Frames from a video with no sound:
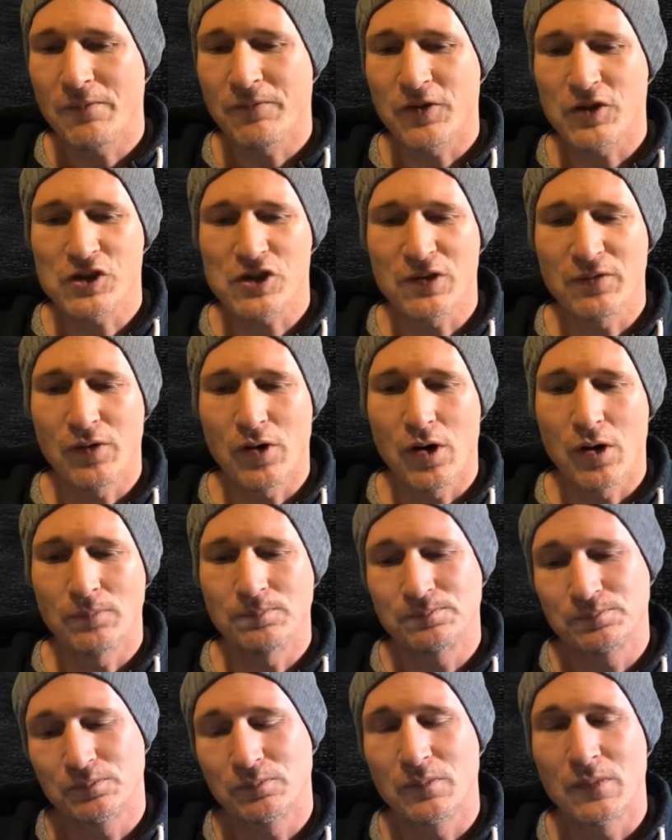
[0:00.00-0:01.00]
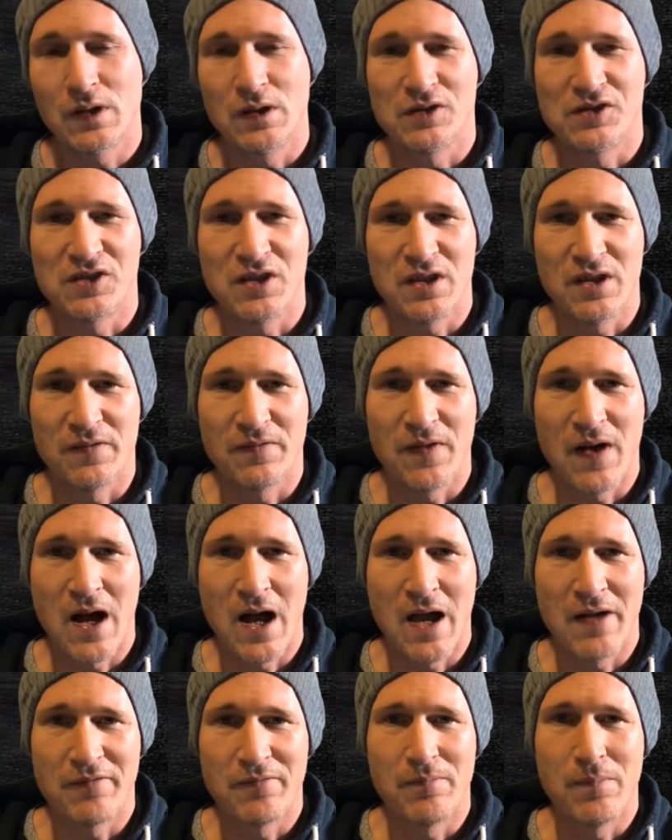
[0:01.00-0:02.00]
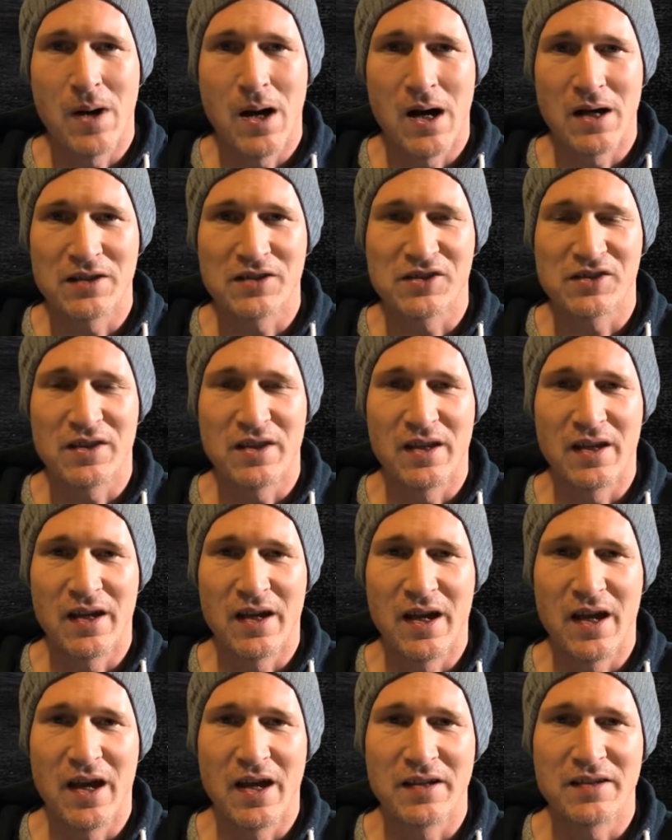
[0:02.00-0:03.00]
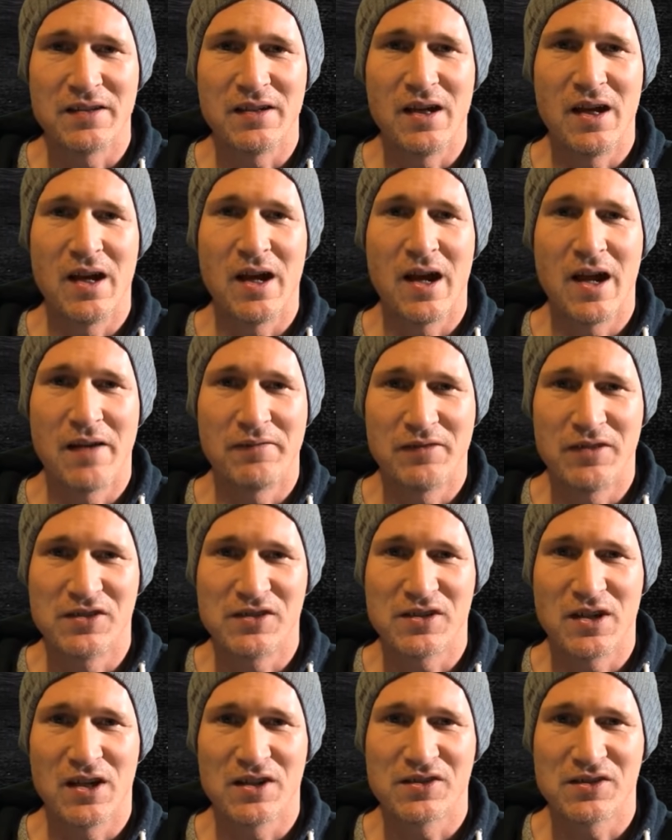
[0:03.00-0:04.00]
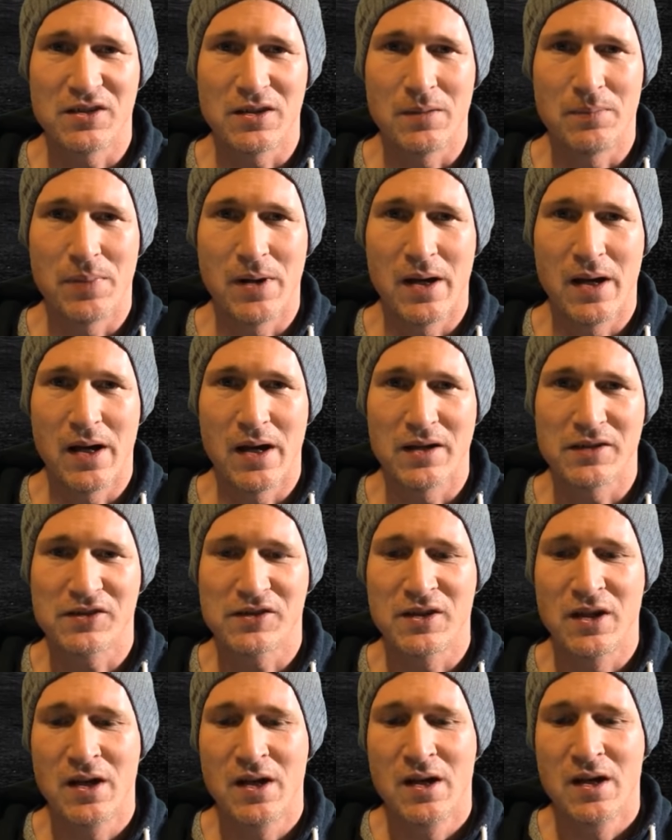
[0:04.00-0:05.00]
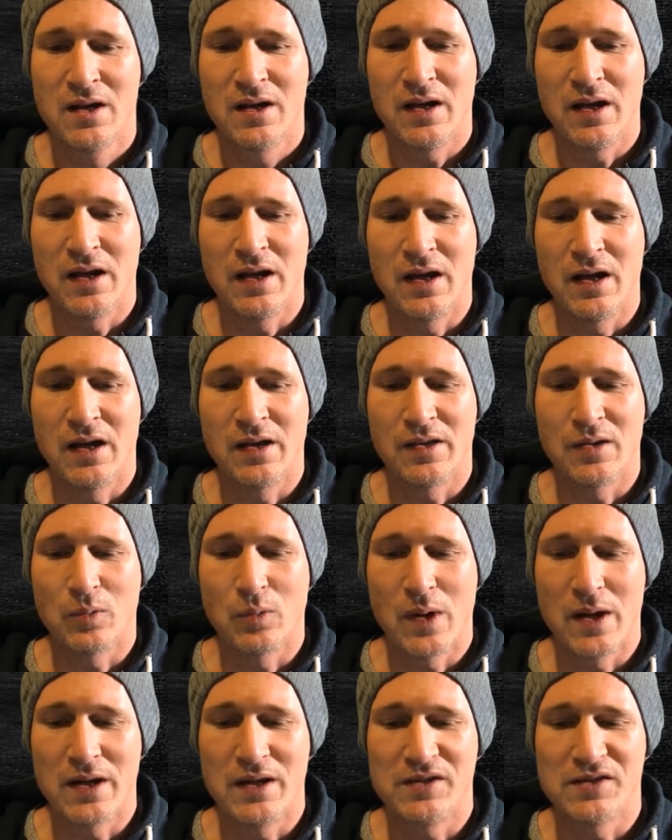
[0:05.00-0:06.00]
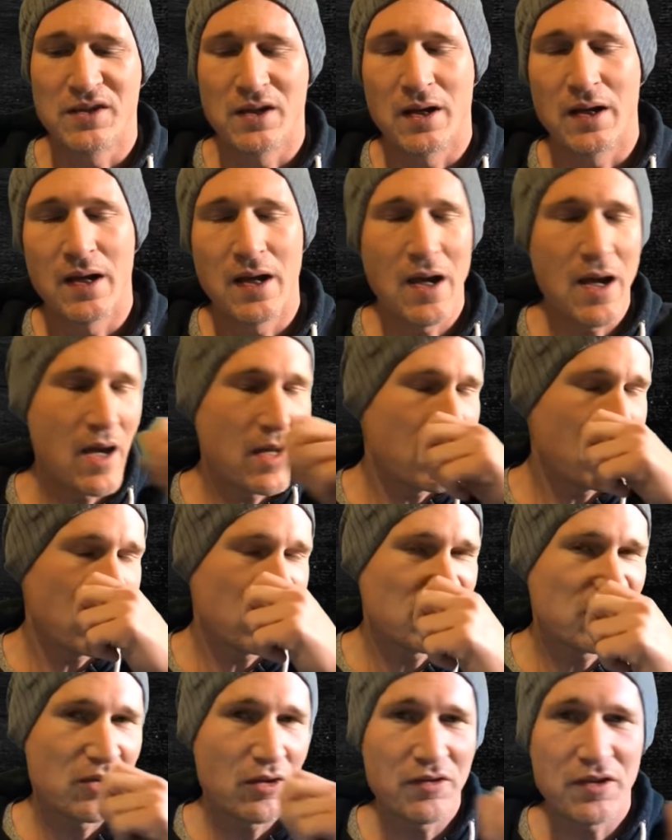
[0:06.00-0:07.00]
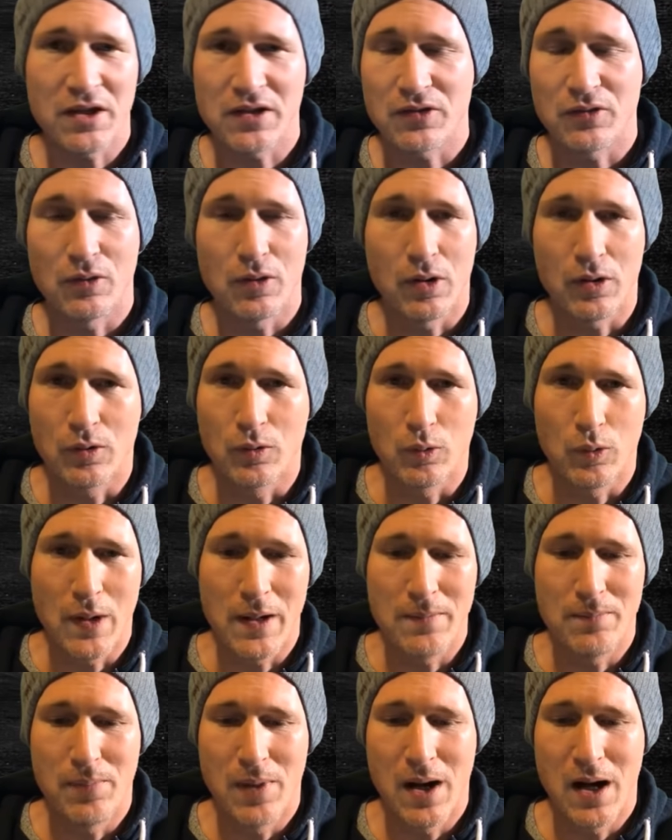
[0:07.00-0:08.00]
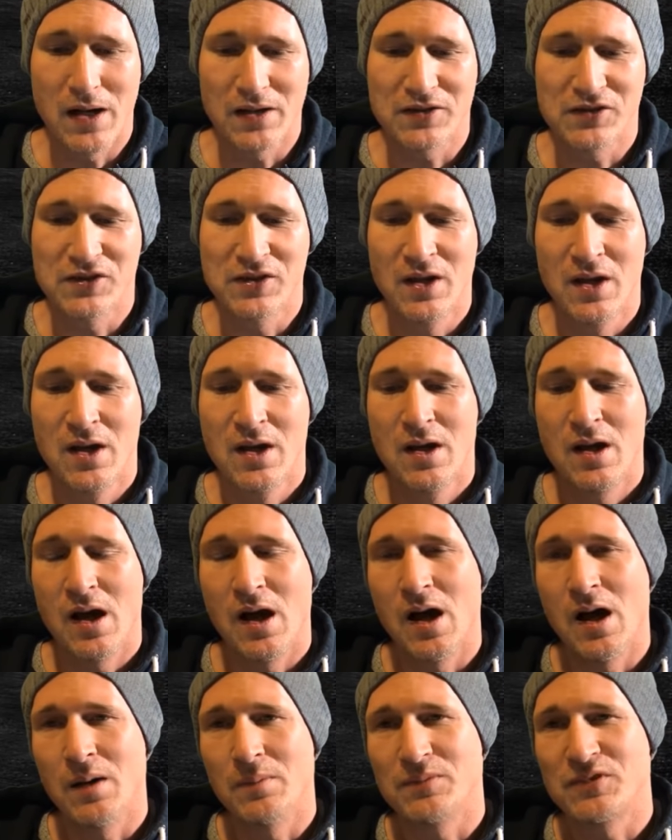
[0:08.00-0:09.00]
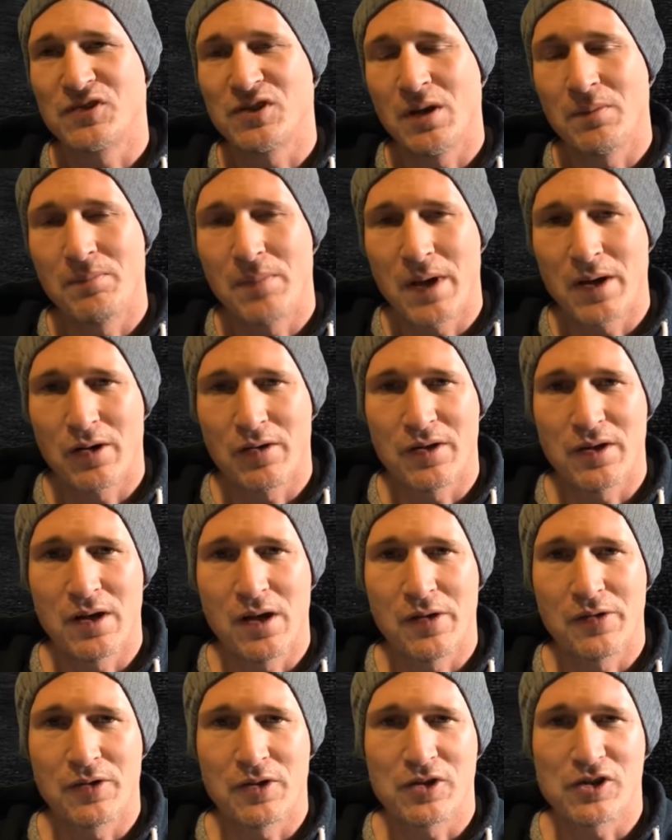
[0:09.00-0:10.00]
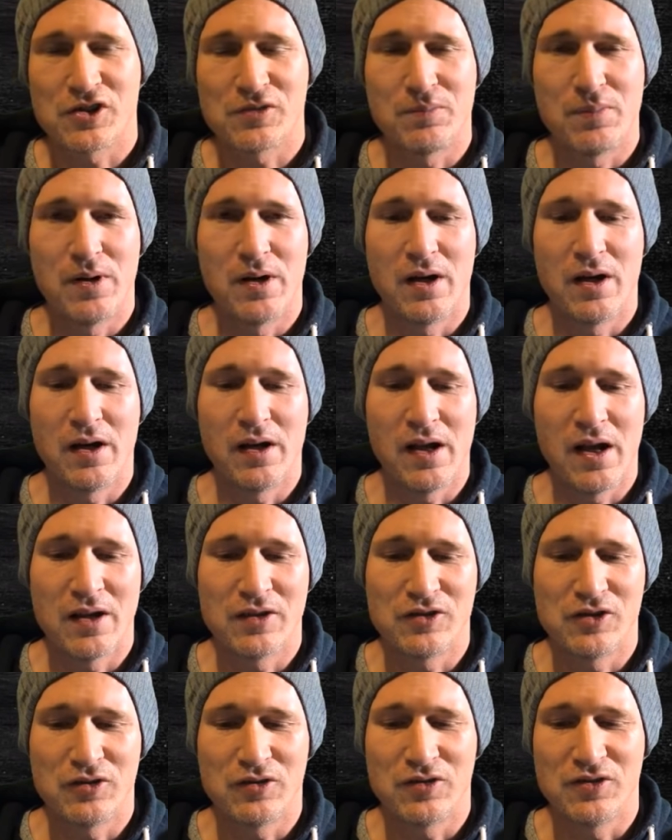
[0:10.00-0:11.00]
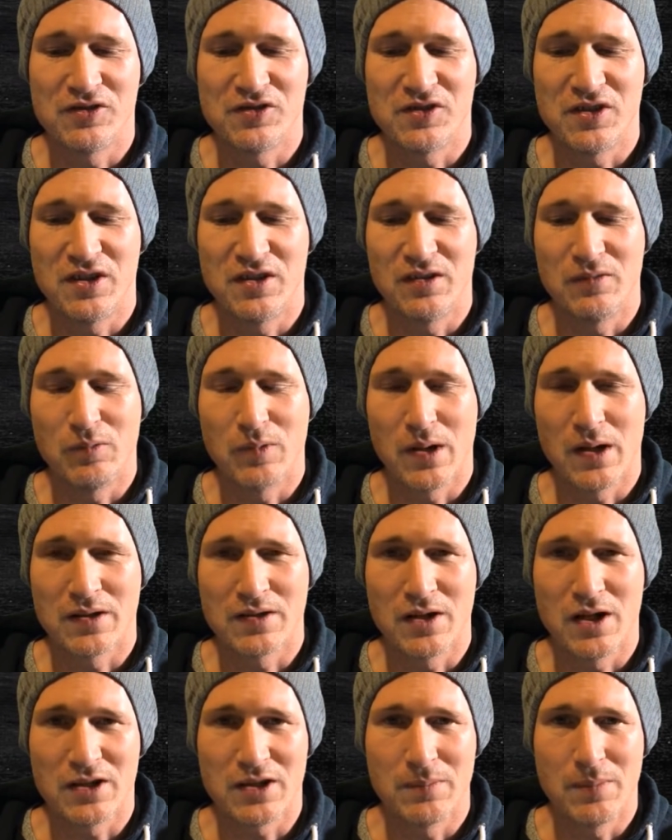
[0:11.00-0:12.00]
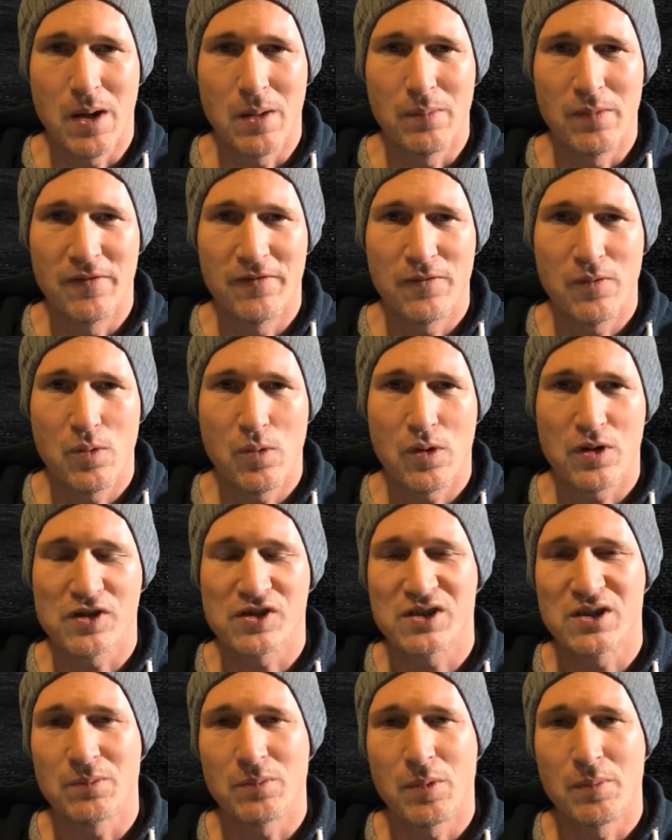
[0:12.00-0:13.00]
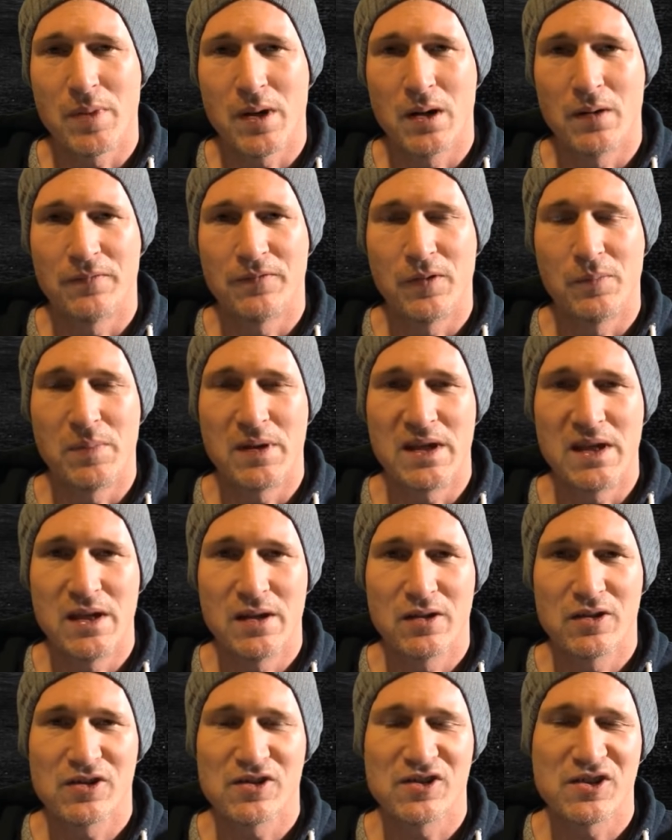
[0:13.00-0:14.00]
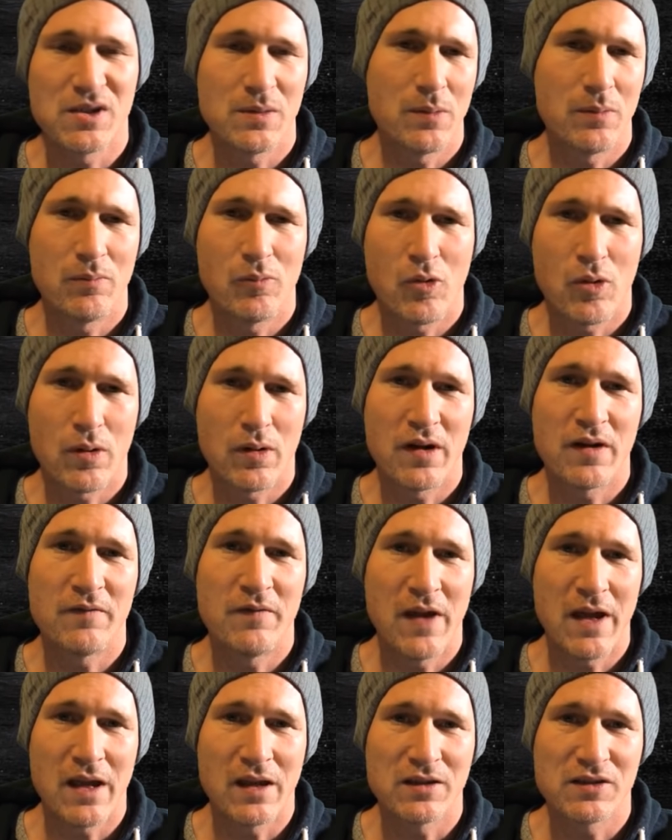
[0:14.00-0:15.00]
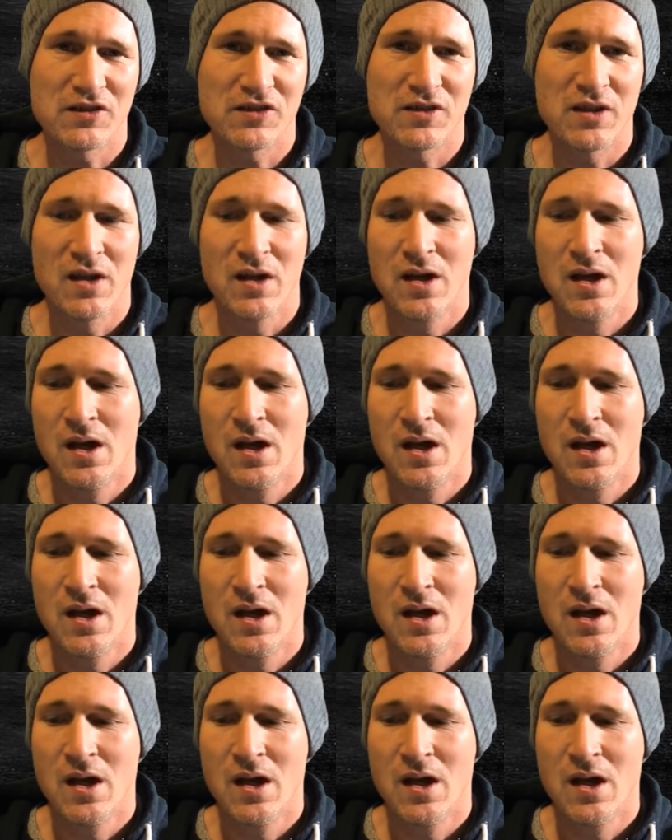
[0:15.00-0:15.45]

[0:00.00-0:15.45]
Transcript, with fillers: first of all, you see the five bots that I have discussed in the past and the ratings that I had, and I still think they're all great bots. Um, some better than others, but as you can see when I talked about before, some are better for beginners and some are more advanced.